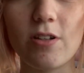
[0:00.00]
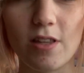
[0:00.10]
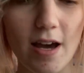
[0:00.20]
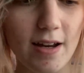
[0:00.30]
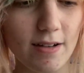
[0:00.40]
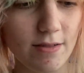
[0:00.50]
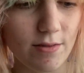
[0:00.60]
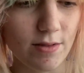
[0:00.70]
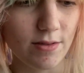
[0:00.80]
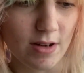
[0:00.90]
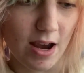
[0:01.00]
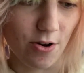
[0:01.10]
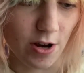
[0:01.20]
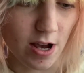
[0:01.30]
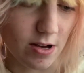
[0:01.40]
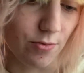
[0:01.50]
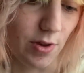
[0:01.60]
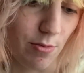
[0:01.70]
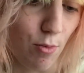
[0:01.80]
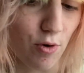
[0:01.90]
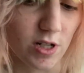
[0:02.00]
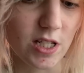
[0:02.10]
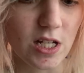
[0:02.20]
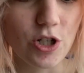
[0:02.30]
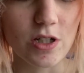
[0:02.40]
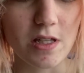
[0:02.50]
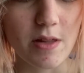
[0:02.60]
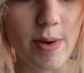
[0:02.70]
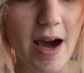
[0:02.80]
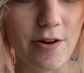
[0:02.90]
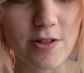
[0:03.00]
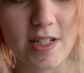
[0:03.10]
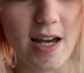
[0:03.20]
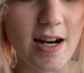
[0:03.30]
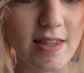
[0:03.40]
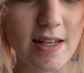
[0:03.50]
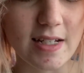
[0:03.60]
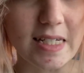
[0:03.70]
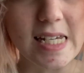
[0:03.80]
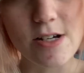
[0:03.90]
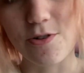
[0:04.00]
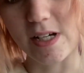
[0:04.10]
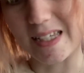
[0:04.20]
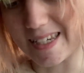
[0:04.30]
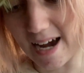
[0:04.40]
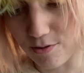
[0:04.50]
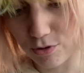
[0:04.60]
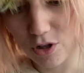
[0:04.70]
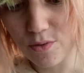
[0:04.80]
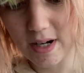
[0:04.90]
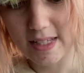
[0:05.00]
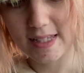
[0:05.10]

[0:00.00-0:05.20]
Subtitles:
that area with more stitches than the pattern said and then decrease down to what it